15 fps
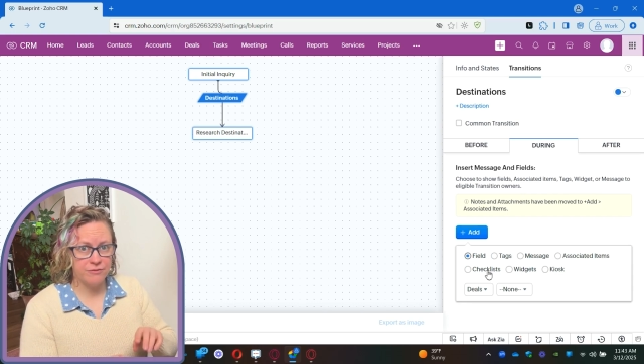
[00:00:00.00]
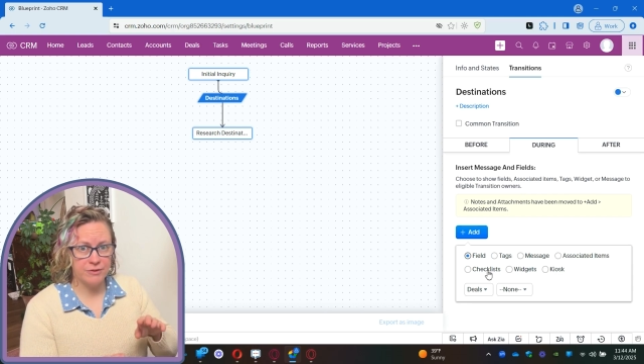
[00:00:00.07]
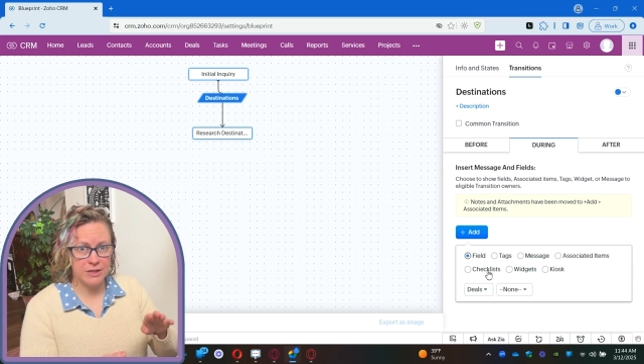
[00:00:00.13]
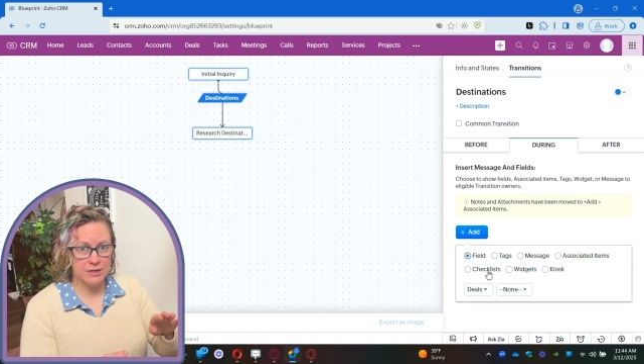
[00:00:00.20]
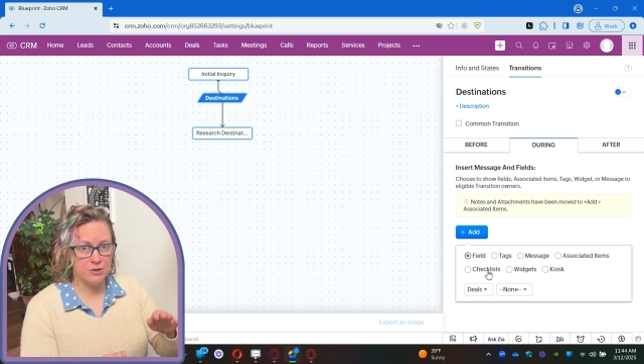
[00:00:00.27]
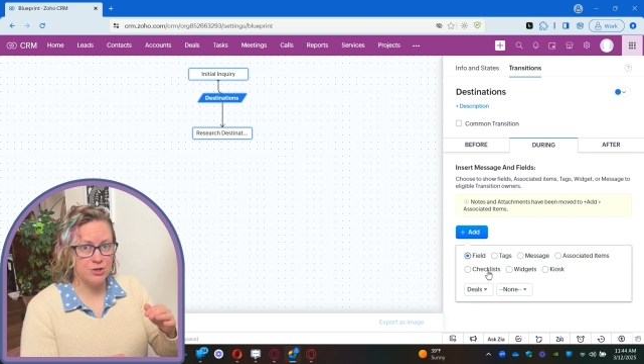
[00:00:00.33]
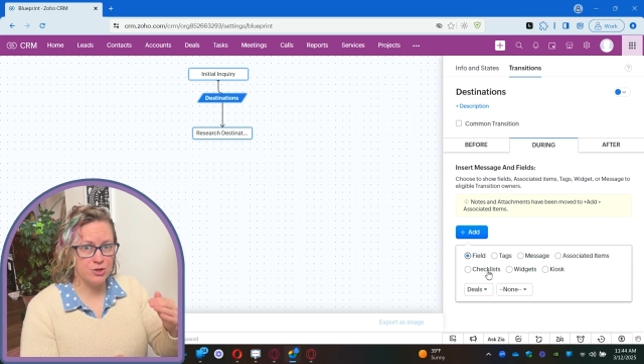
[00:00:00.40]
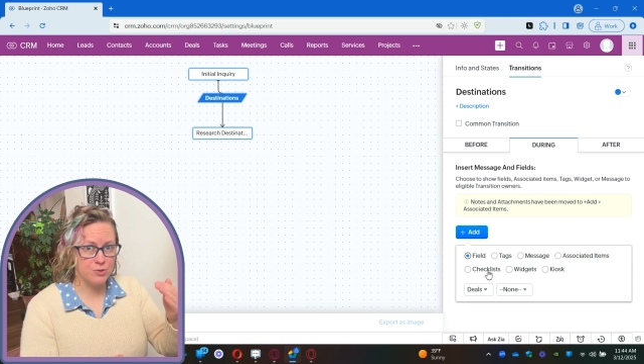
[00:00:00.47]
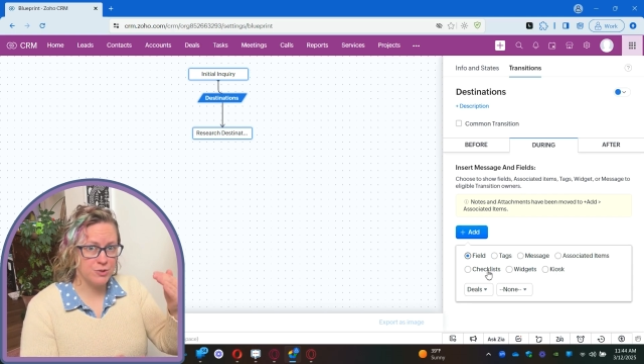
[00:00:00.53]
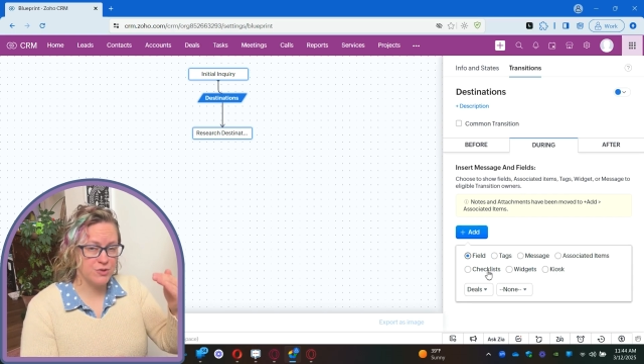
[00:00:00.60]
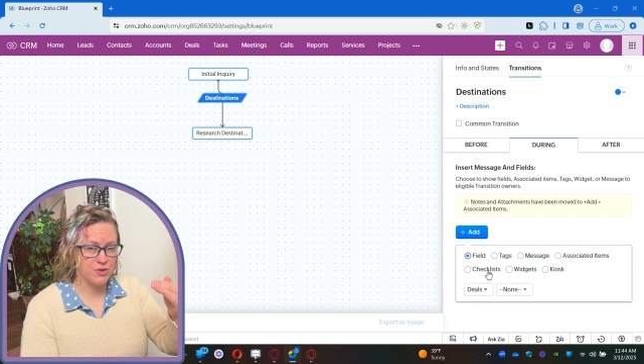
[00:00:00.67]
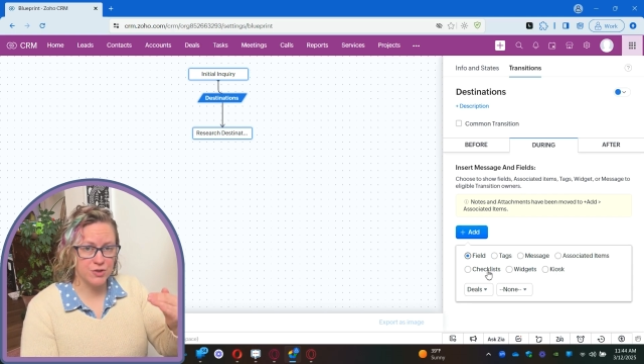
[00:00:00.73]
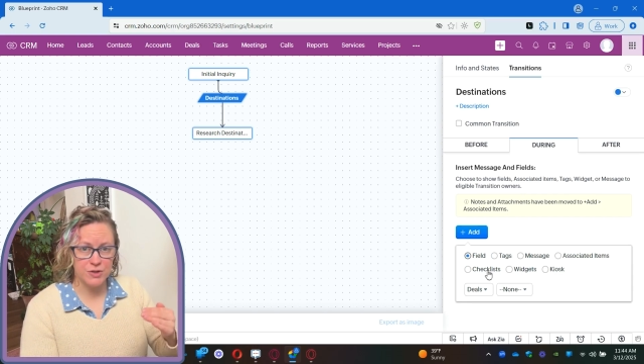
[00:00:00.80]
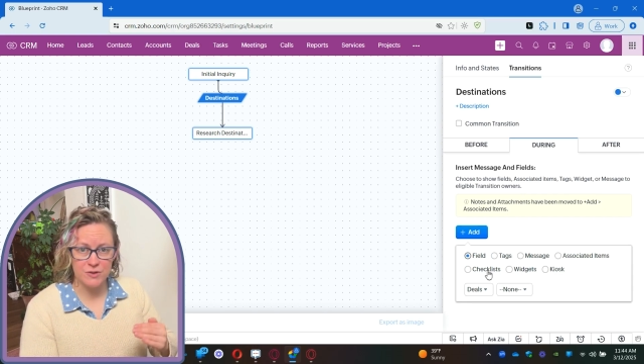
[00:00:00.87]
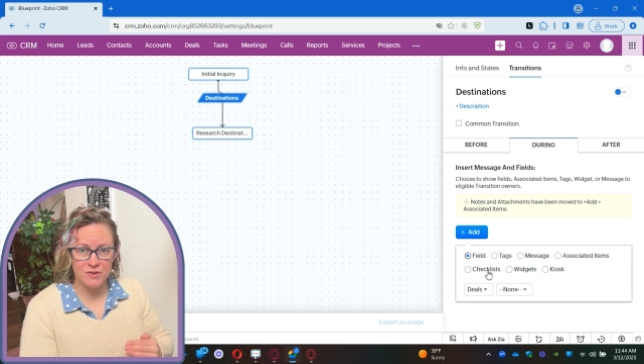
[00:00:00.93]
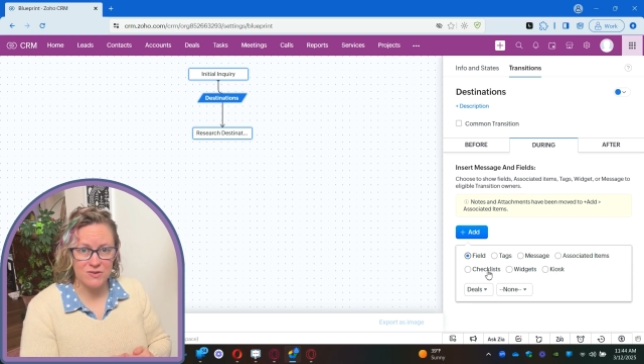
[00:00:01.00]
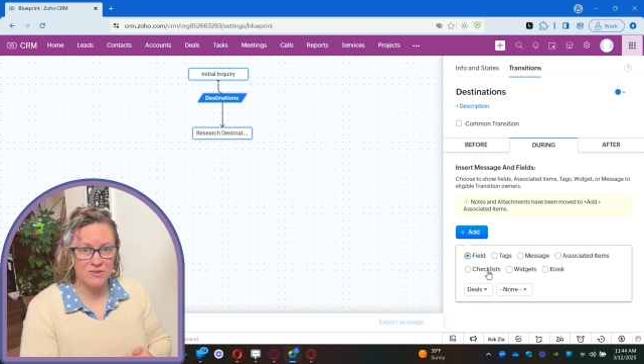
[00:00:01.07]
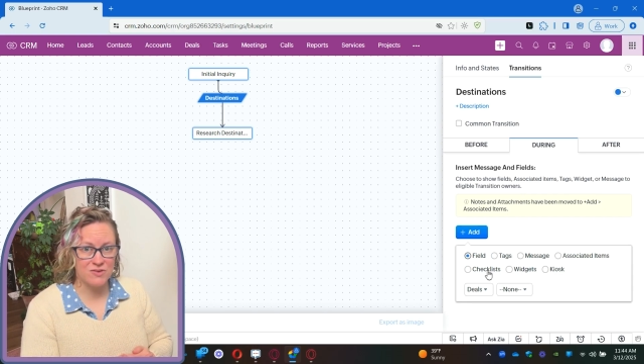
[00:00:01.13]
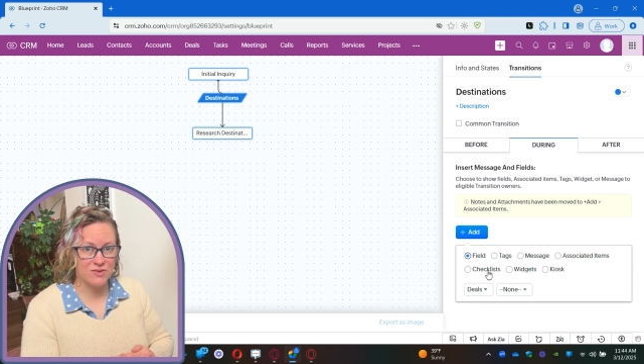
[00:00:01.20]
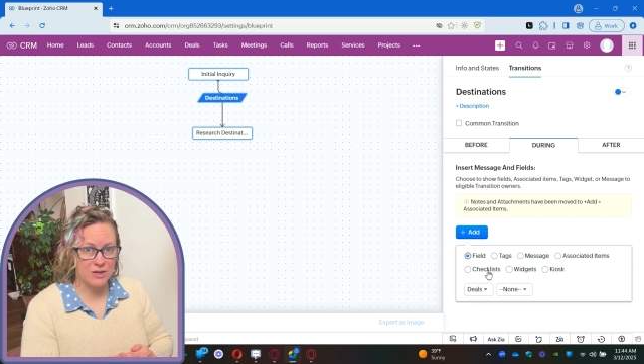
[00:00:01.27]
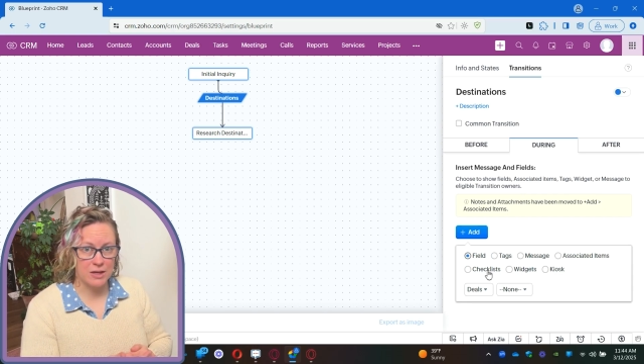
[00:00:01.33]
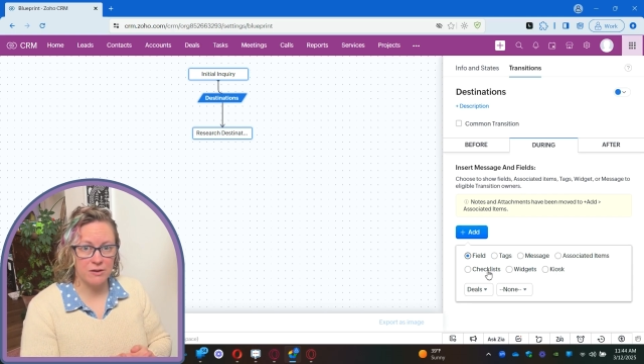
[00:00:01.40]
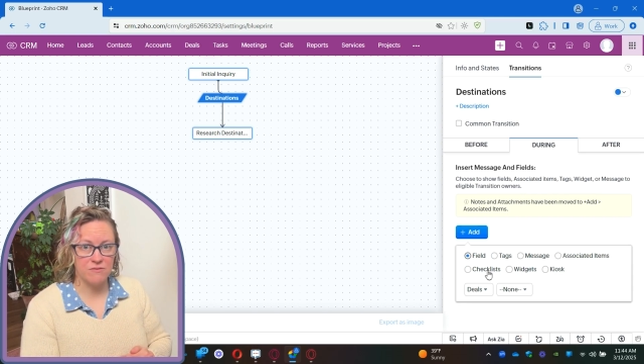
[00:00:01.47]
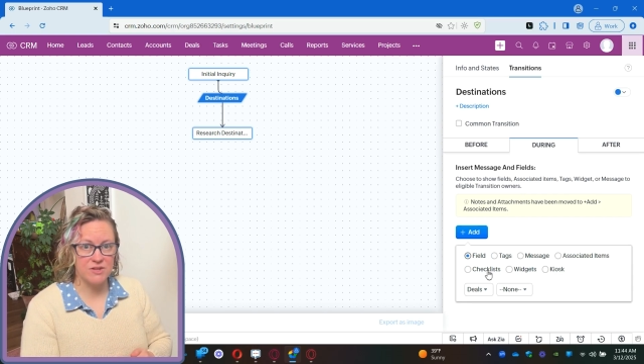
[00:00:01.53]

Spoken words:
and do a certain set of